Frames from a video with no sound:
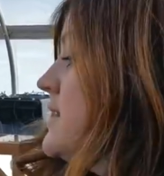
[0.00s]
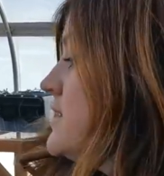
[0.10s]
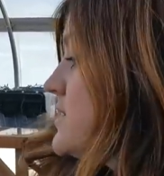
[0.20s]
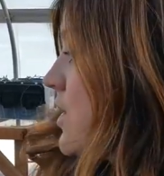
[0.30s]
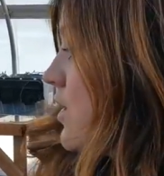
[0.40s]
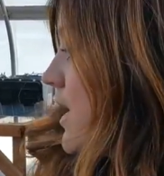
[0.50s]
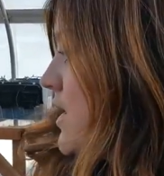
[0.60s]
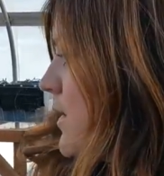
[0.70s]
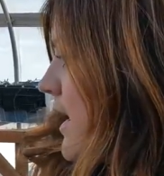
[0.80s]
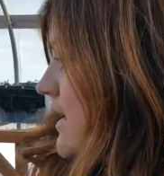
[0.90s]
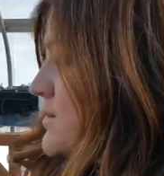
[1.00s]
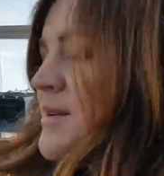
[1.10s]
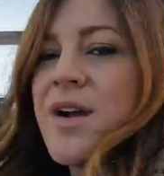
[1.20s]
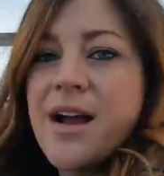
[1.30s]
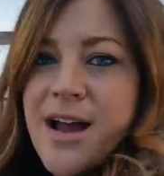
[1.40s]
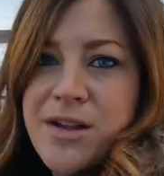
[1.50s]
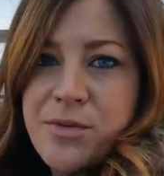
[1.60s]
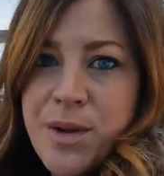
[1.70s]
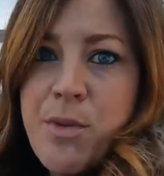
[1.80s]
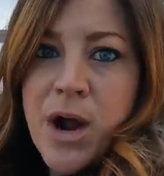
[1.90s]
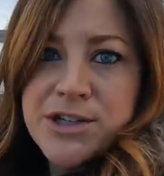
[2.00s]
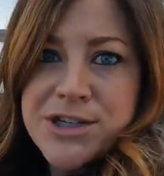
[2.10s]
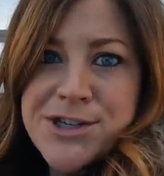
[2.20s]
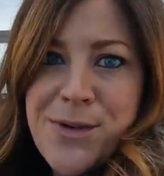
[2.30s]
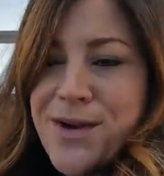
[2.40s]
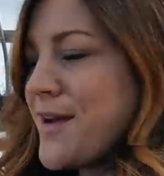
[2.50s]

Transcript: So anyway, I guess we've got kind of three projects going